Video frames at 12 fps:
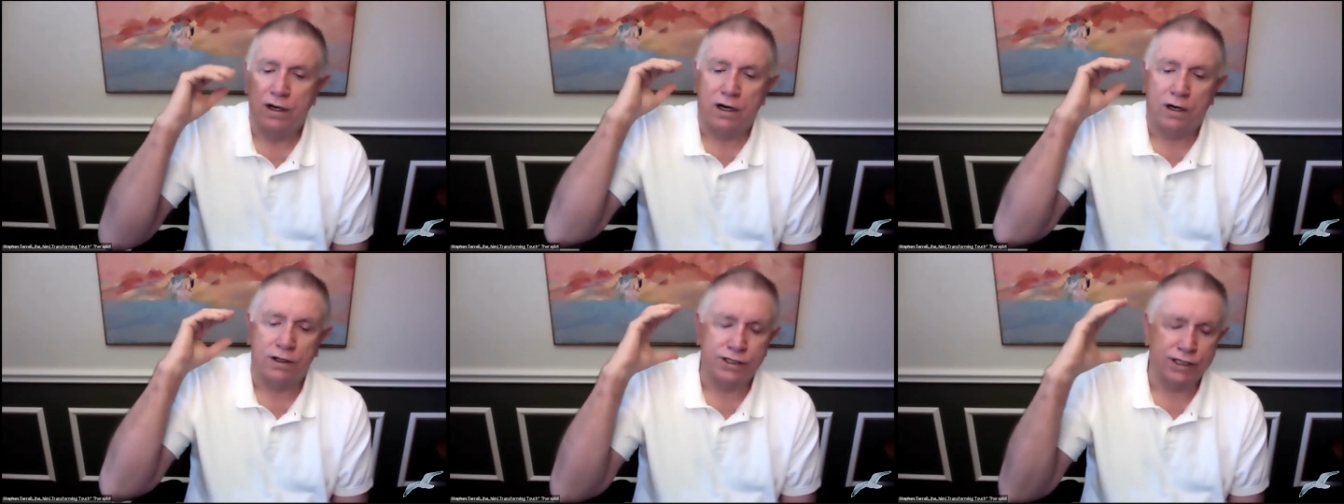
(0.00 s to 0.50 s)

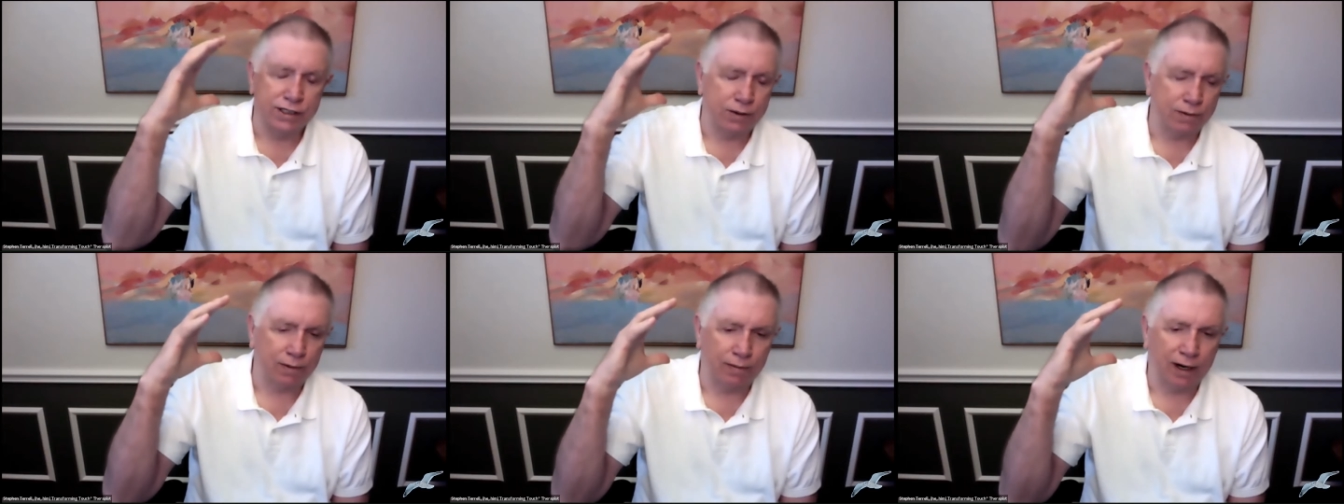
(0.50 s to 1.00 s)
are just a
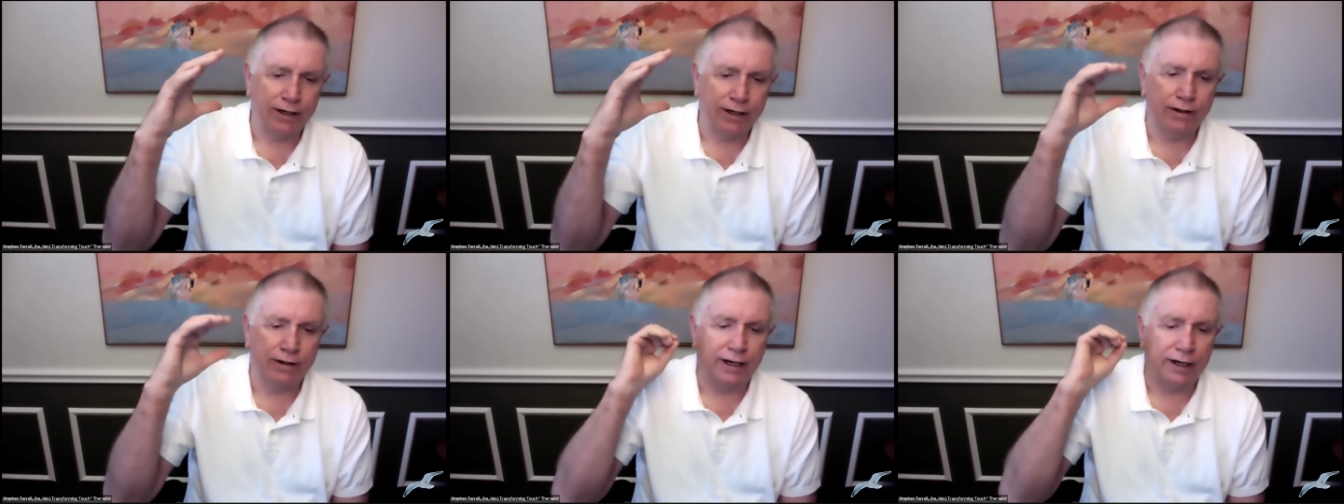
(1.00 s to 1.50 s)

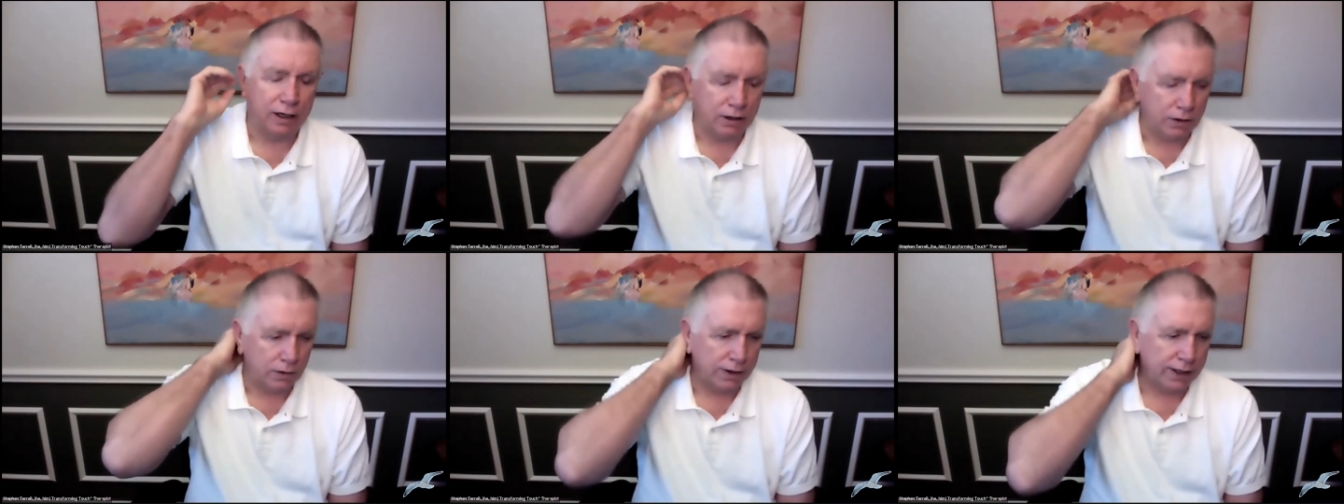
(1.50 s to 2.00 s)
reminder that,
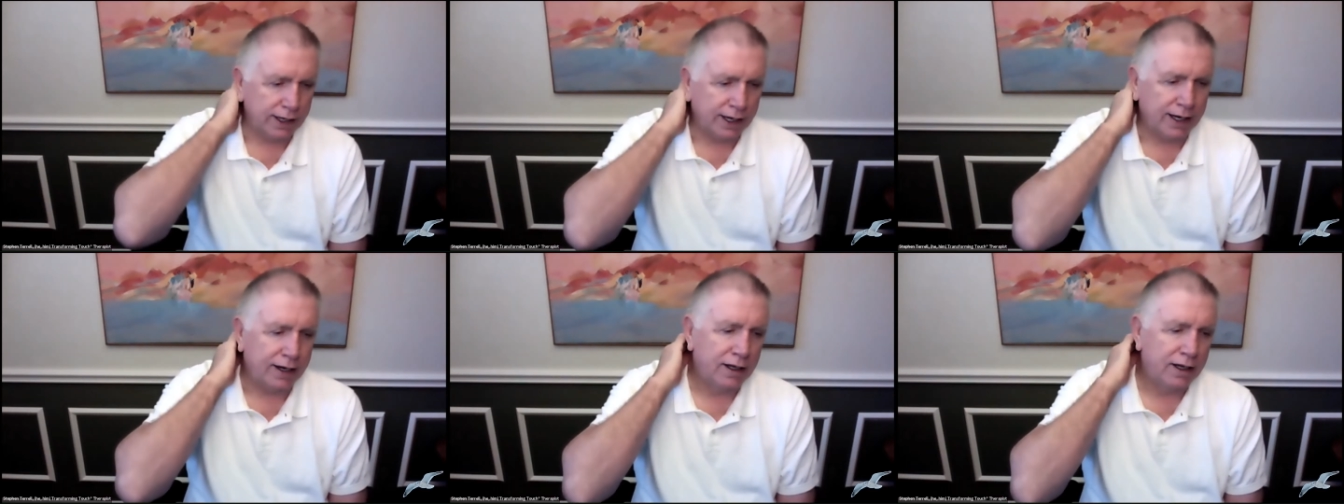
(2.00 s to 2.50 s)
oh
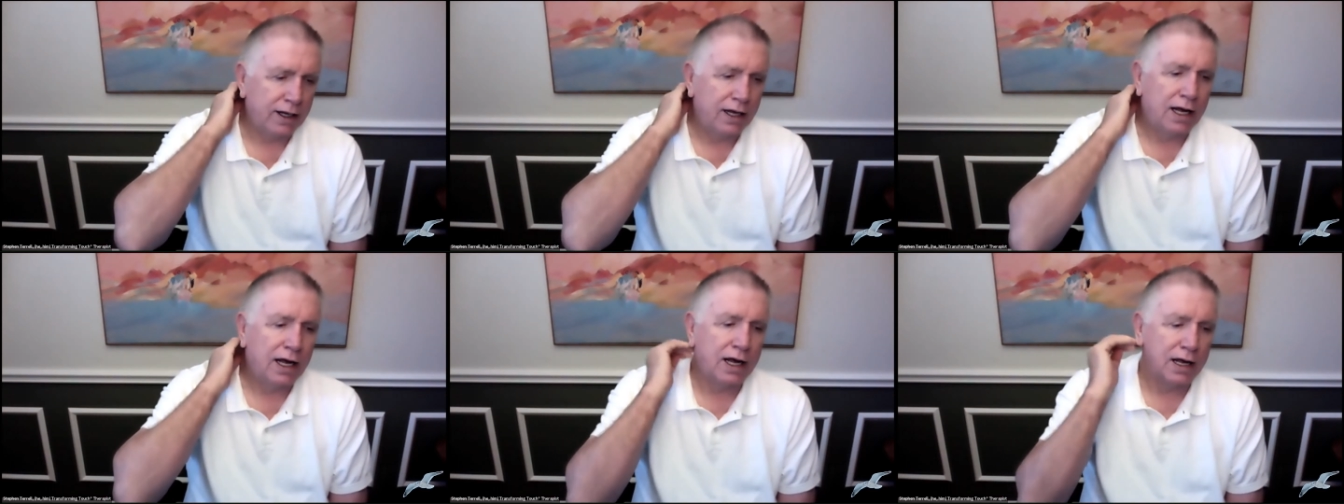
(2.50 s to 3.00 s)
yeah,
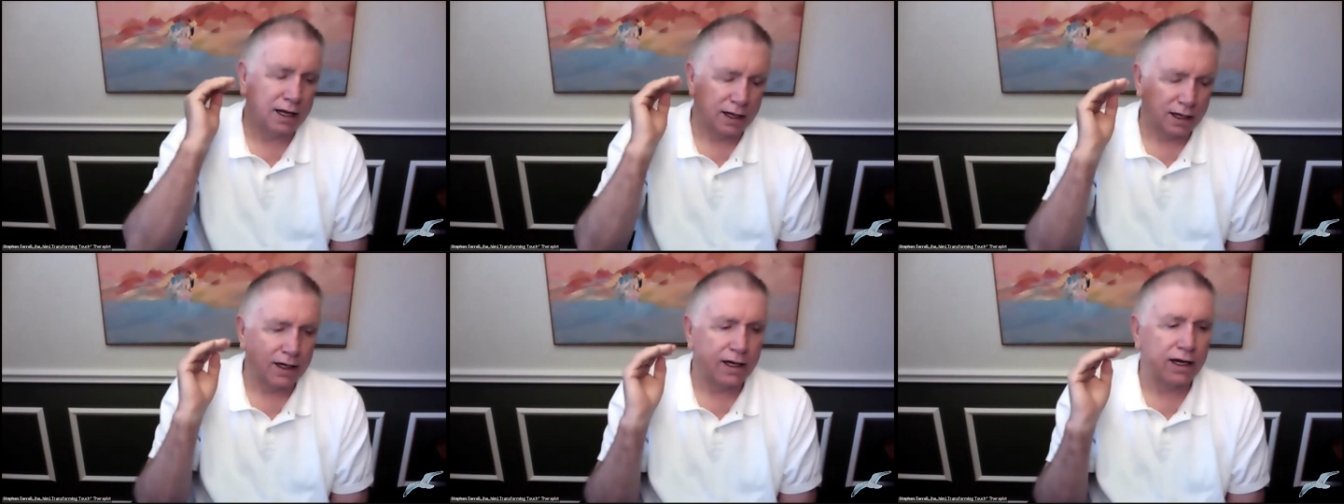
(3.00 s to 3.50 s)

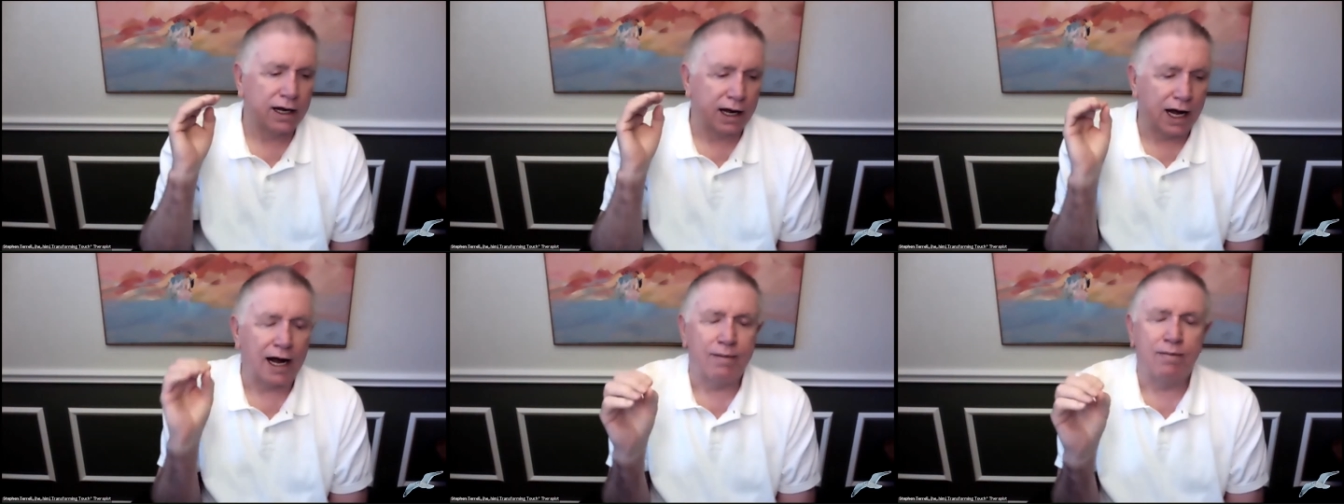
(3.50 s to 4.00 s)

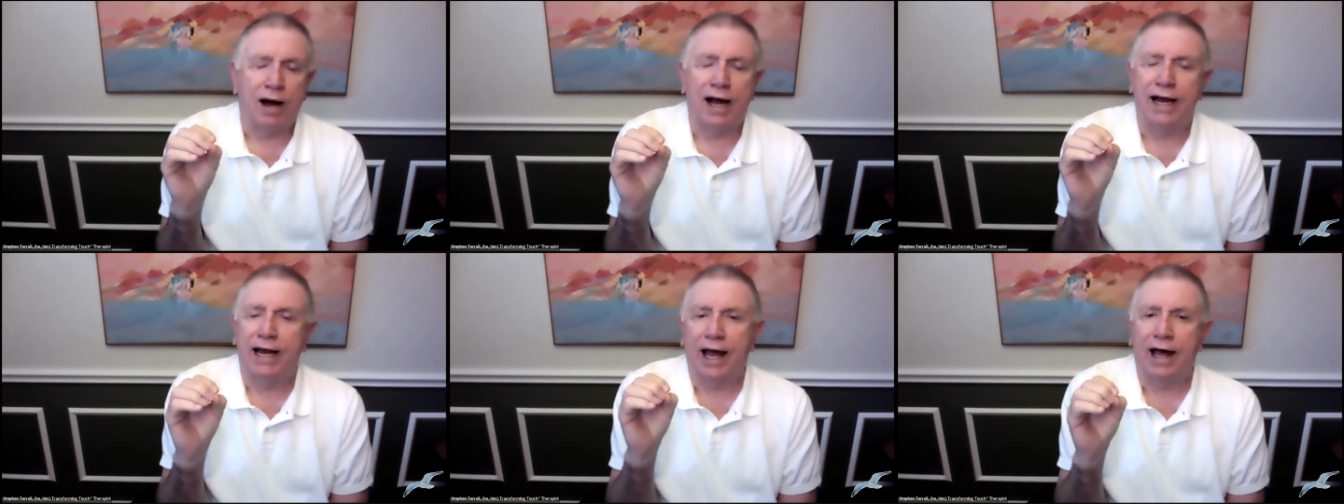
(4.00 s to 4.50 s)
I
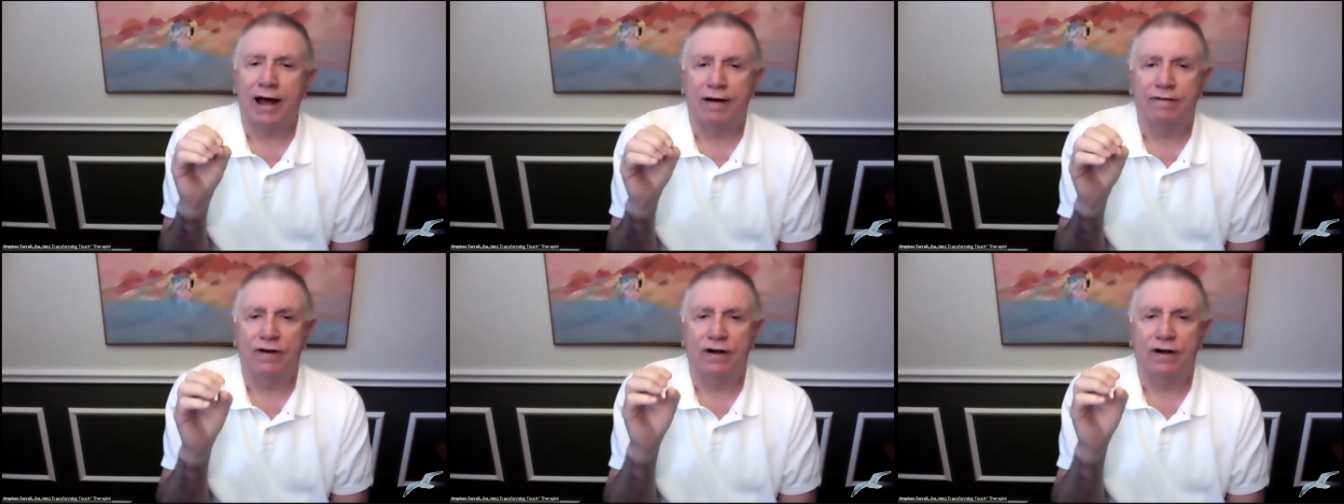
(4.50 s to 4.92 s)
might have